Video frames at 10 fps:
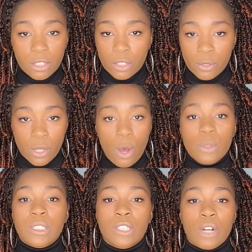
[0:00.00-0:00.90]
the
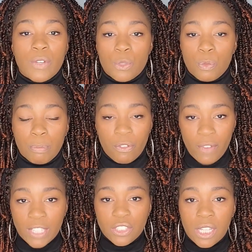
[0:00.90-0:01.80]
whole service with
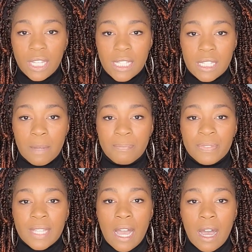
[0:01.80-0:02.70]
professionalism,
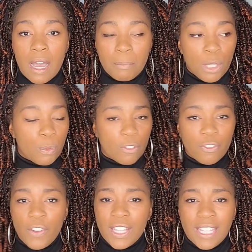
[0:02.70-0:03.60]
you were
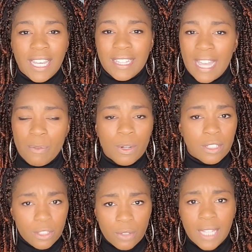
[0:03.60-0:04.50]
friendly, and they were,
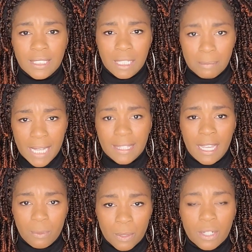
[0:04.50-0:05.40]
they seemed like
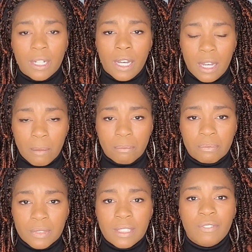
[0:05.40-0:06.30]
they were
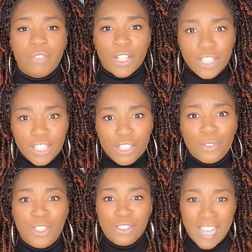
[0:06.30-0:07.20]
feeling
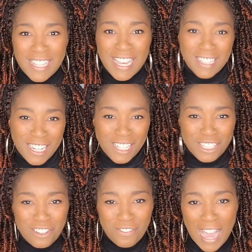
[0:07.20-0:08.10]
you, and you guys had like a
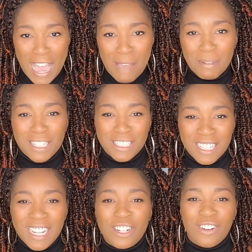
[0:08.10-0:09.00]
good vibe and a
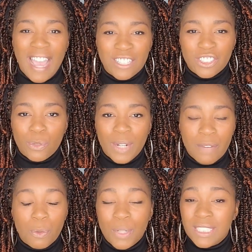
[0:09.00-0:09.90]
good interaction or
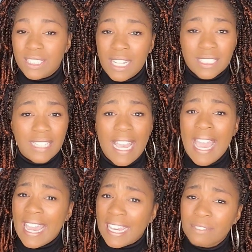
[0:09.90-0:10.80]
whatever. When it's done, to say,
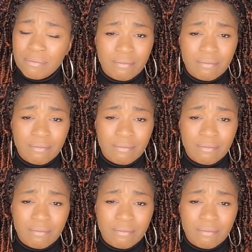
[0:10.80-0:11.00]
hey,